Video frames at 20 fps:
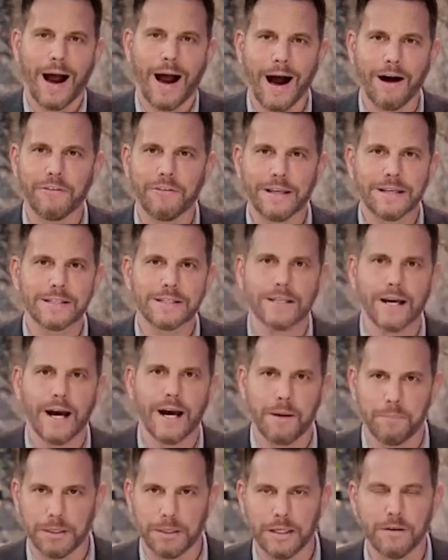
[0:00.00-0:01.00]
Obviously,
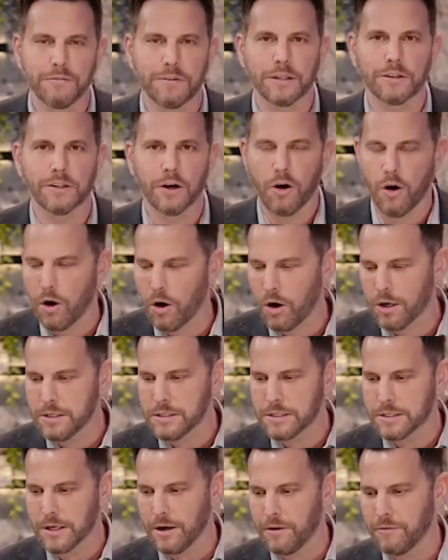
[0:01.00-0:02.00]
I believe that the
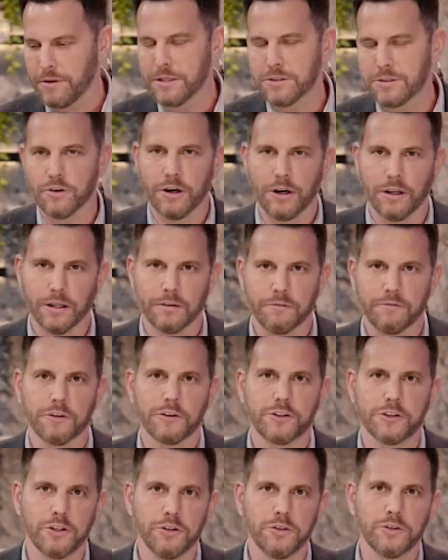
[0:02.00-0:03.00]
cause of Israel and
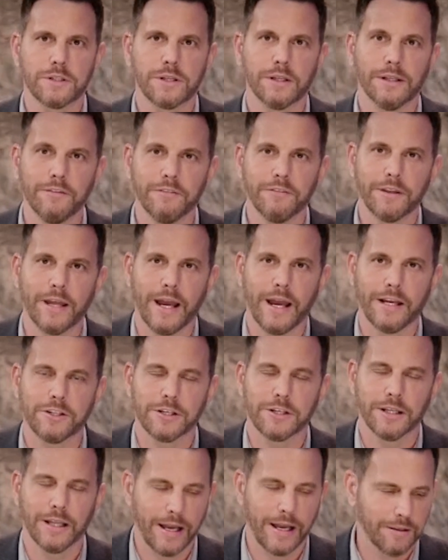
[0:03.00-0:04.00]
for Jews to live in the
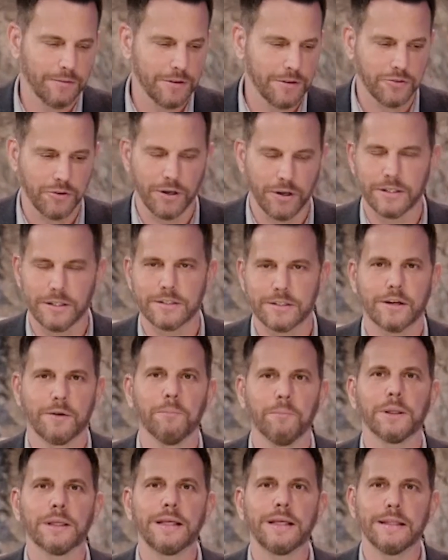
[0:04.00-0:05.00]
ancient land of Israel is
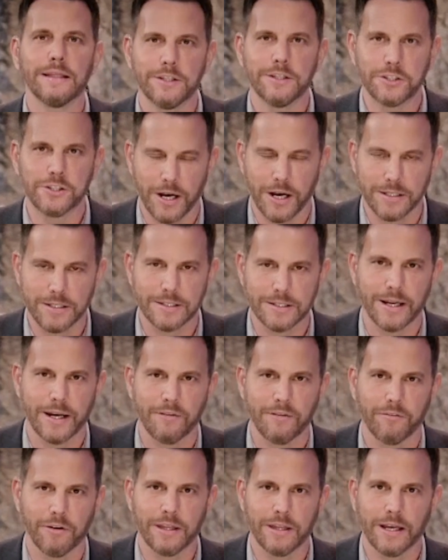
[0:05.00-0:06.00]
completely just and
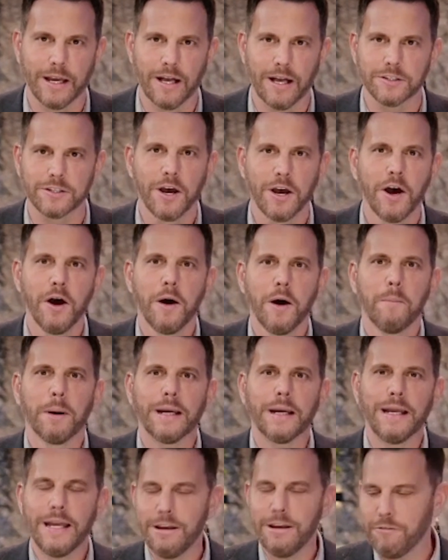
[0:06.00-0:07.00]
everything else.
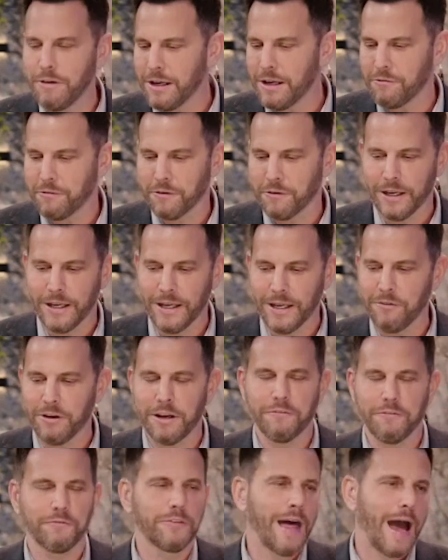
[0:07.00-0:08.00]
But even
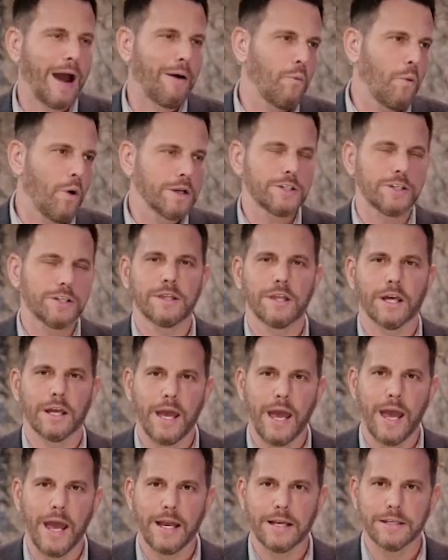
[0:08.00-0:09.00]
if that wasn't the
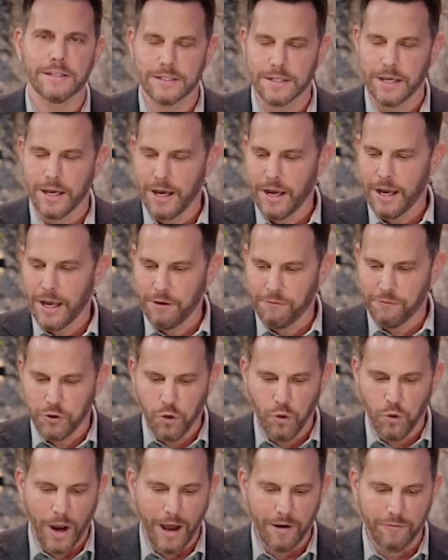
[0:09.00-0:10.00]
case, if
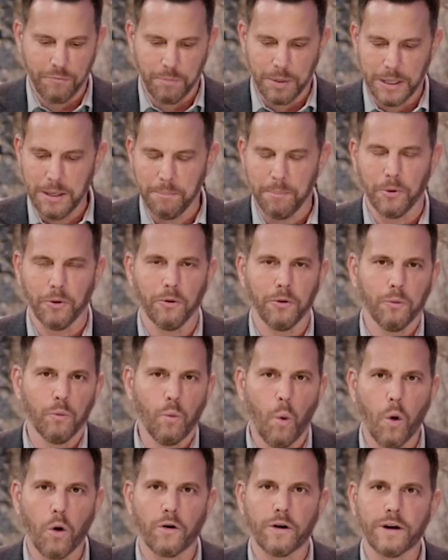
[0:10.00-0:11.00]
you have people,
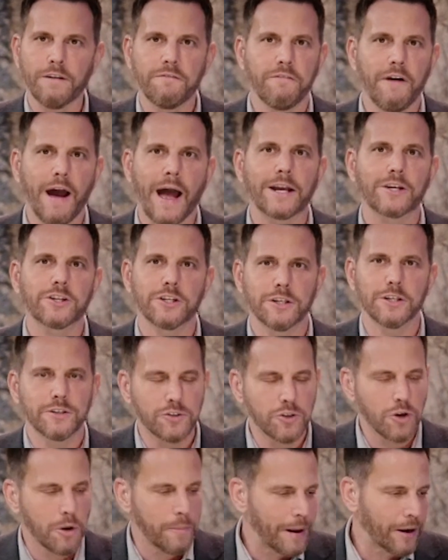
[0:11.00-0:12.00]
warring
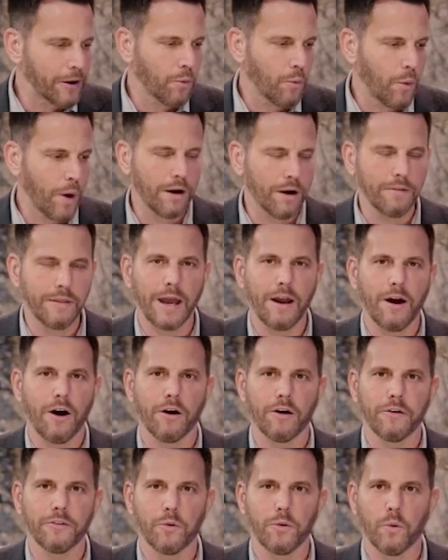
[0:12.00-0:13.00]
factions, no matter where they
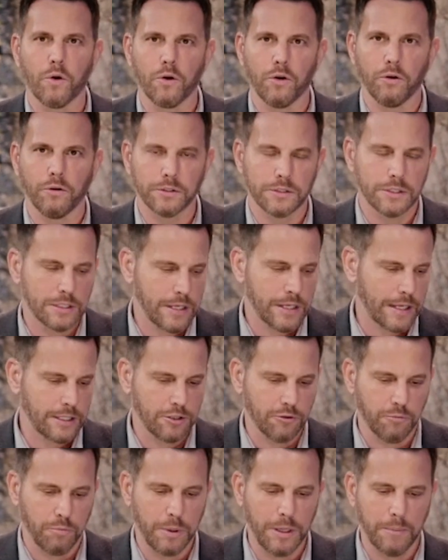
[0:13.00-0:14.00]
are in the world,
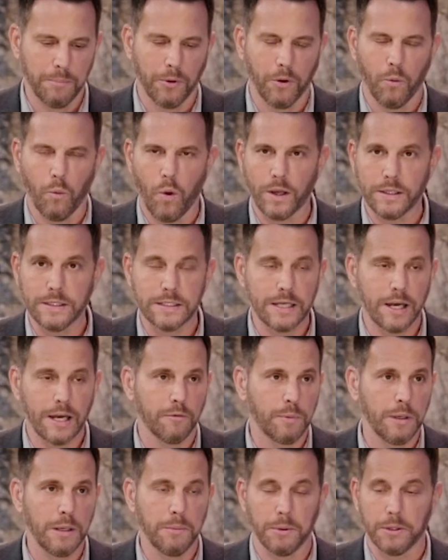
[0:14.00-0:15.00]
sets of people, one set
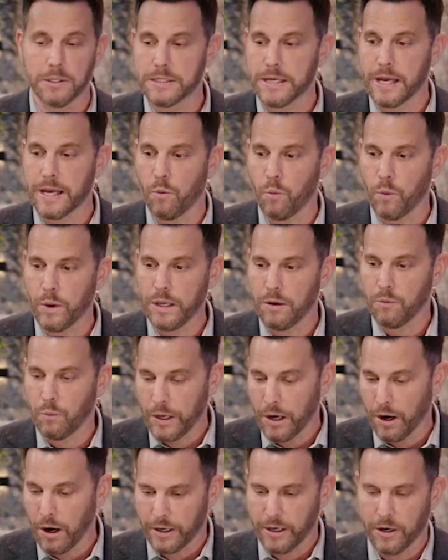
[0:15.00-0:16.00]
of people is saying,
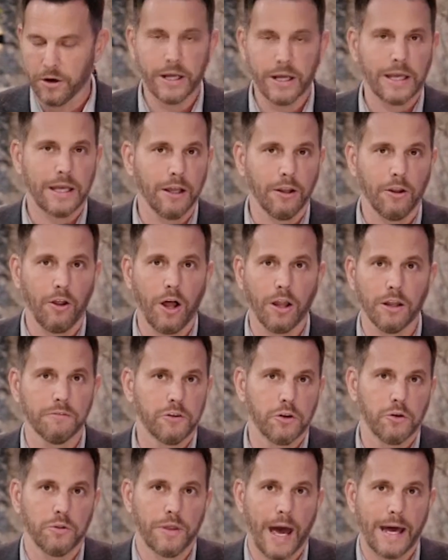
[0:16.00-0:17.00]
we are here to kill all of
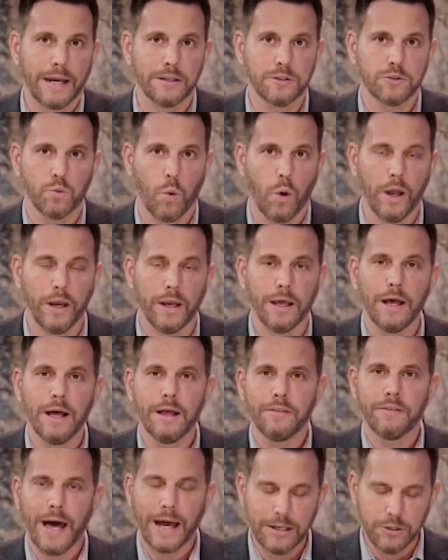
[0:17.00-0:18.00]
you. That is what
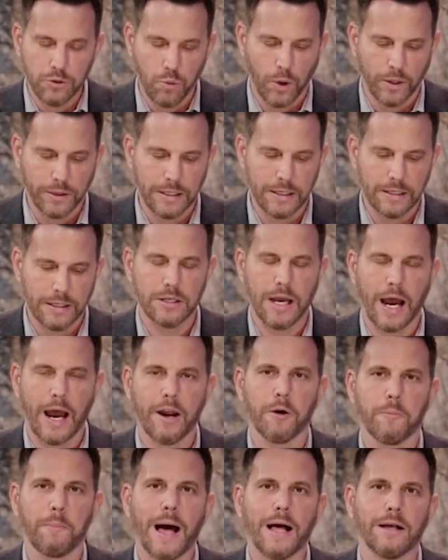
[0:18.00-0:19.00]
the
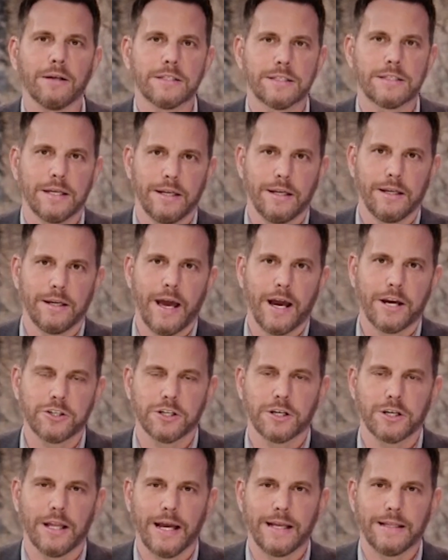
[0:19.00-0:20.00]
entire Palestinian
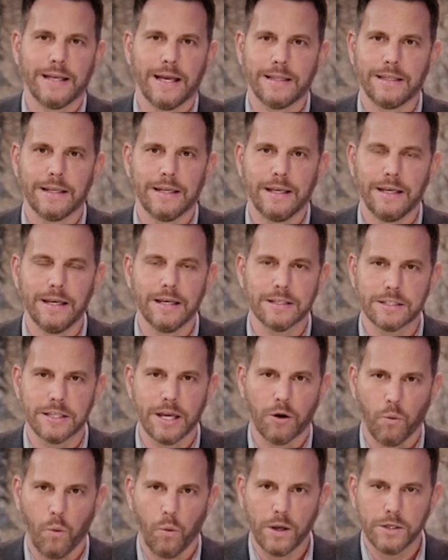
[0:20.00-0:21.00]
national identity is.
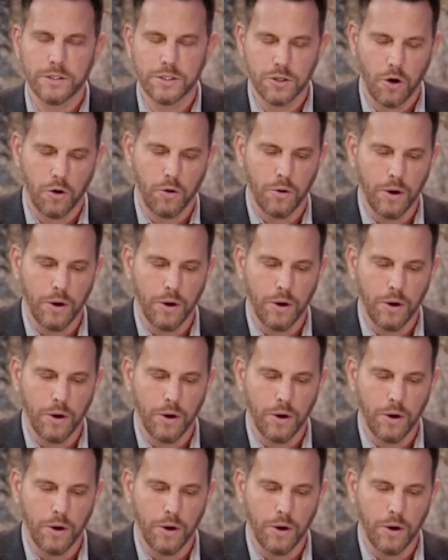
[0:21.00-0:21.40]
There was no